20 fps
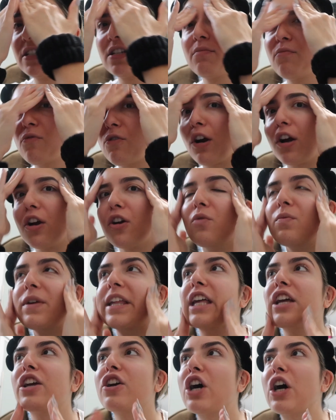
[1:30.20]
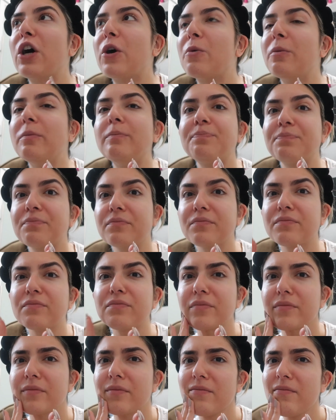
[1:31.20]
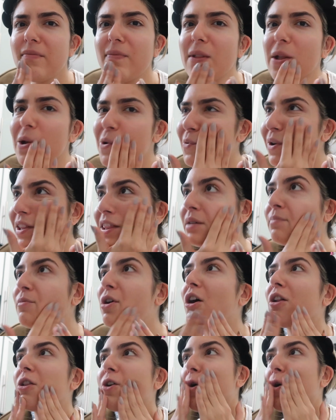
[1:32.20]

tomorrow we can go when the mall